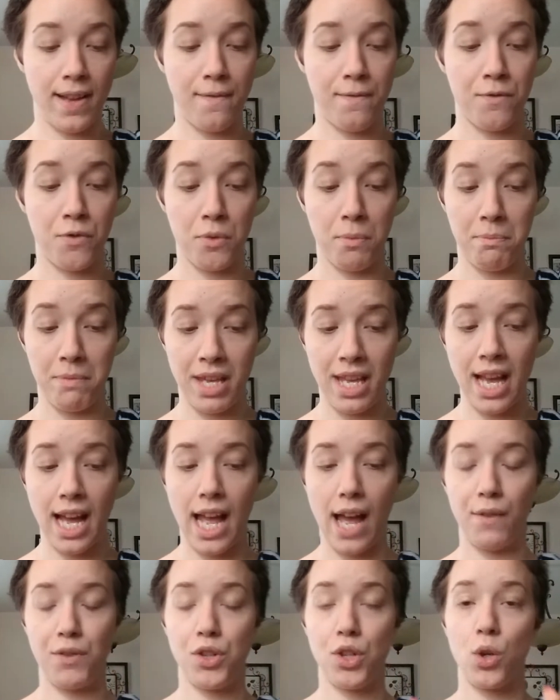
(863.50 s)
for me, I
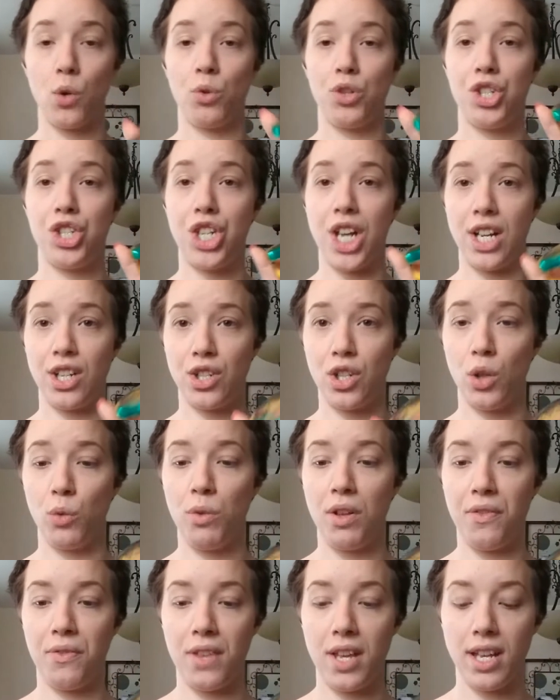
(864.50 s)
have to go gentle
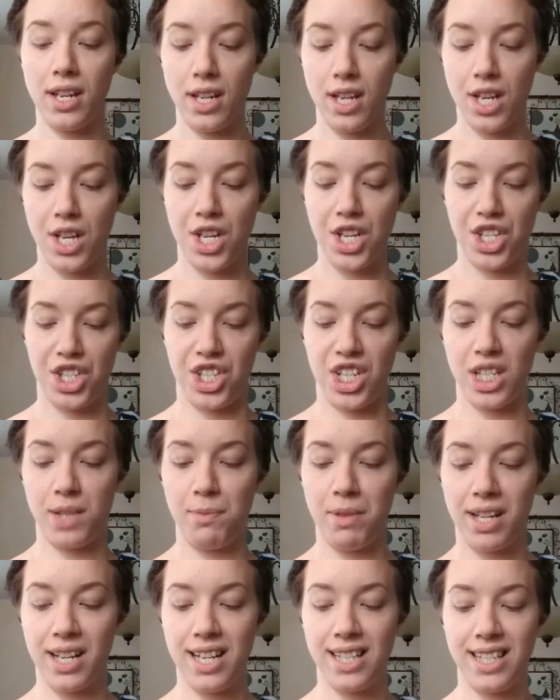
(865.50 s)
with it just
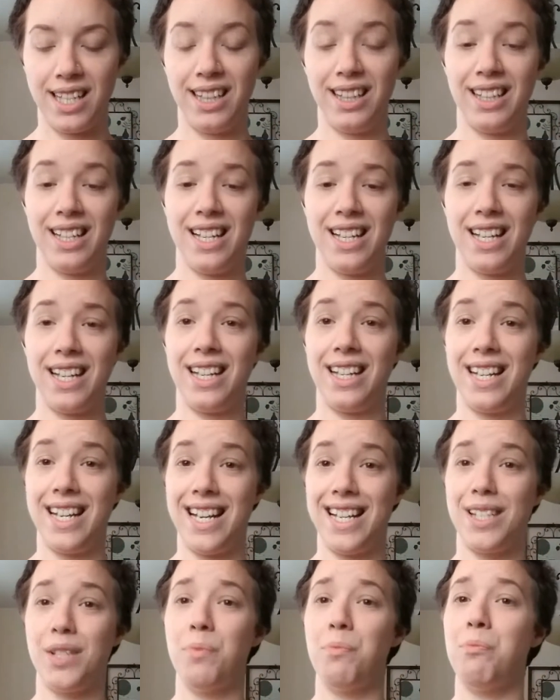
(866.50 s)
because it
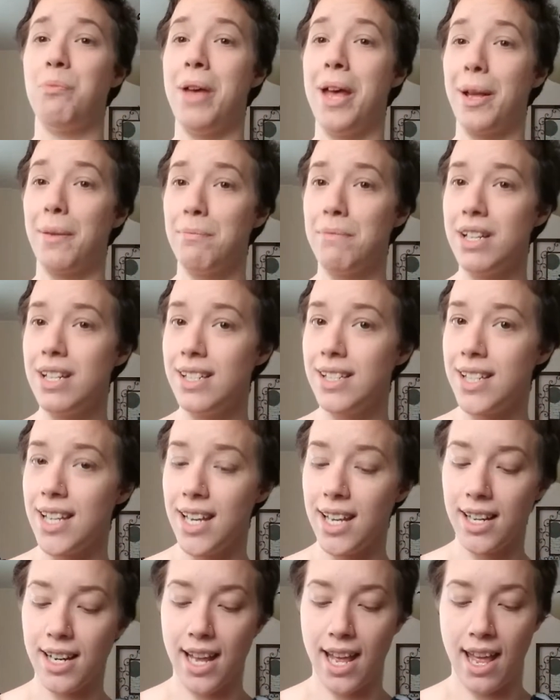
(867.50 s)
is
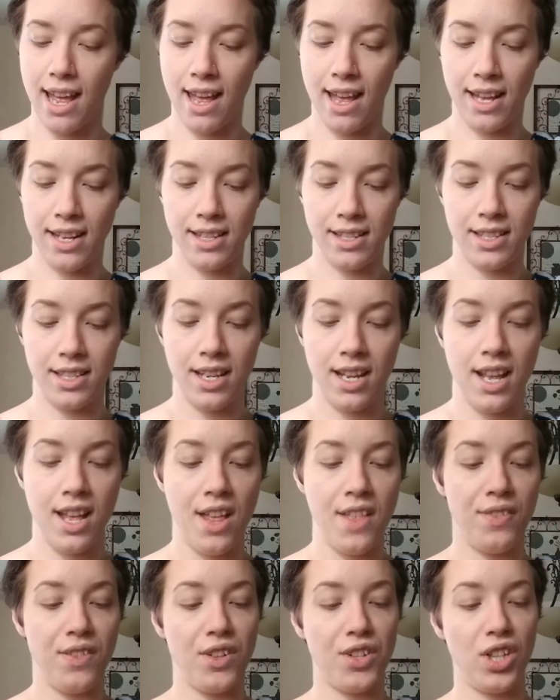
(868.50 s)
pigmented and
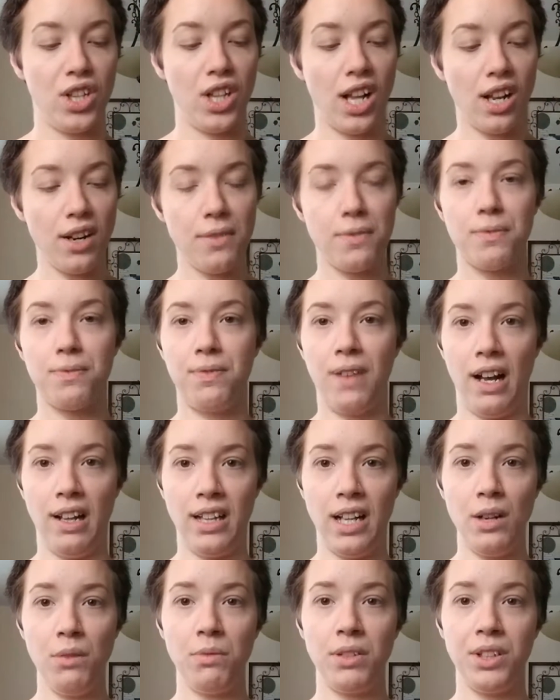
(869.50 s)
there's a lot of
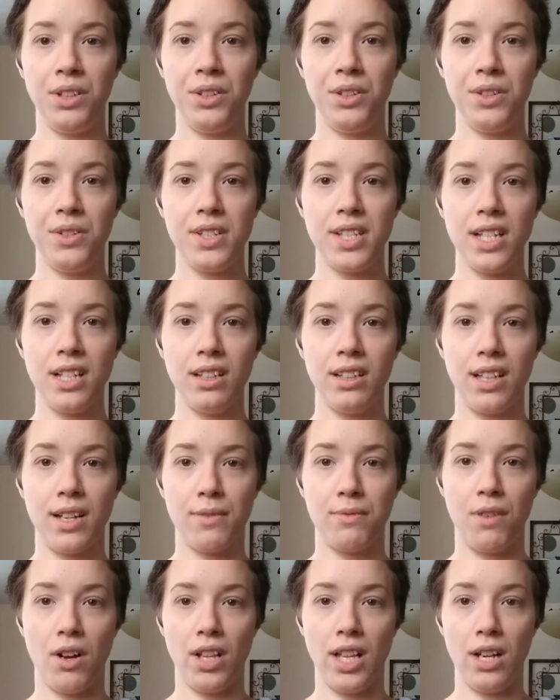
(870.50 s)
fallout when you use it,
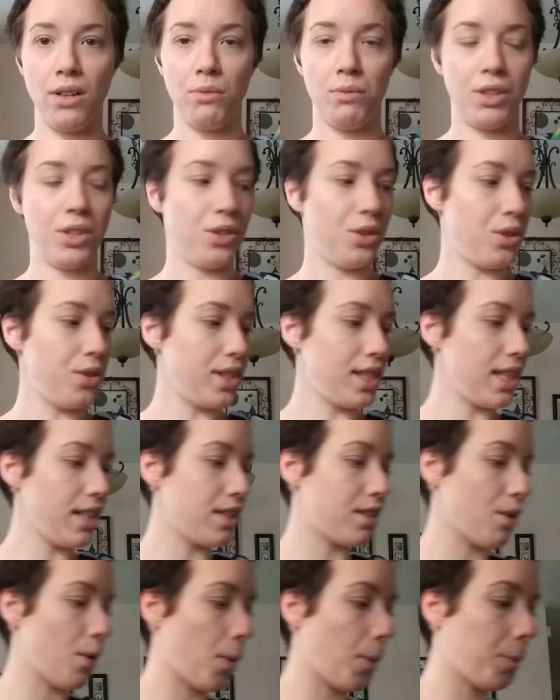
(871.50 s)

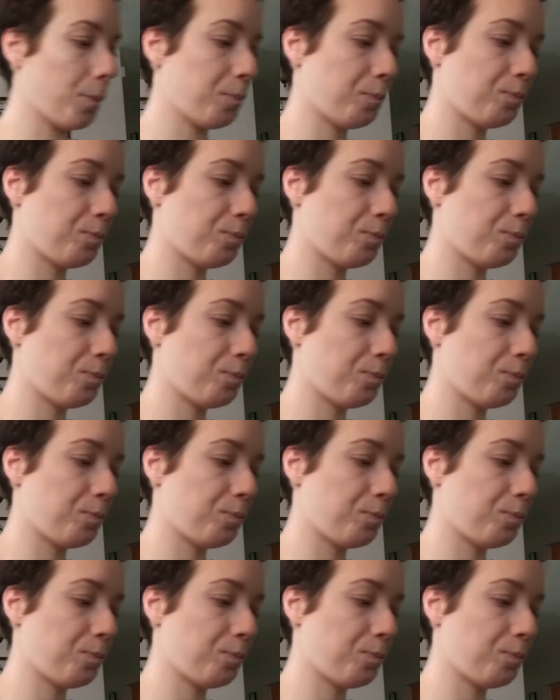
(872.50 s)
so